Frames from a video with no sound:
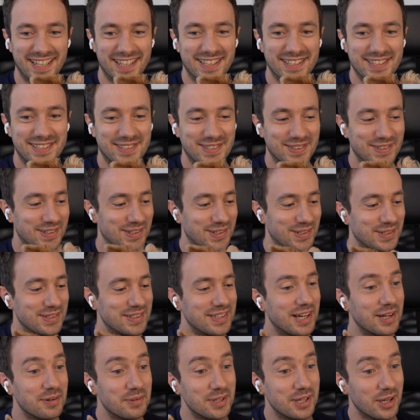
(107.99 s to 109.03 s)
so
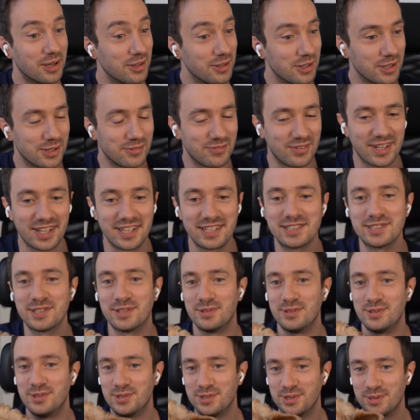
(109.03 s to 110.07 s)
that we get a lot of likes
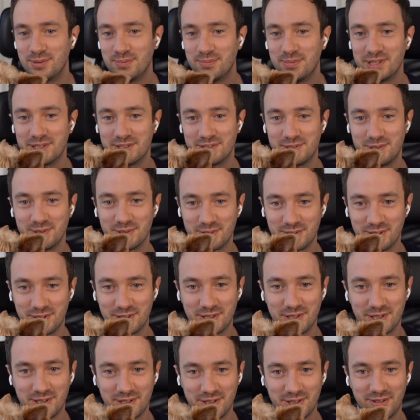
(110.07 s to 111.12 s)
on YouTube, because your dog
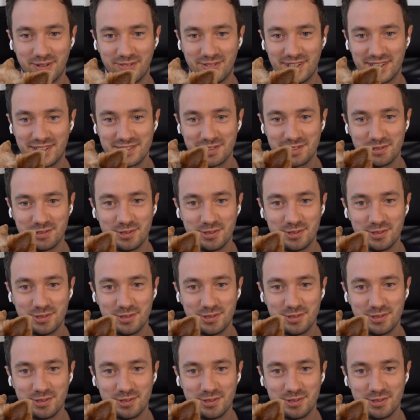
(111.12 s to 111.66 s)
got a lot of likes on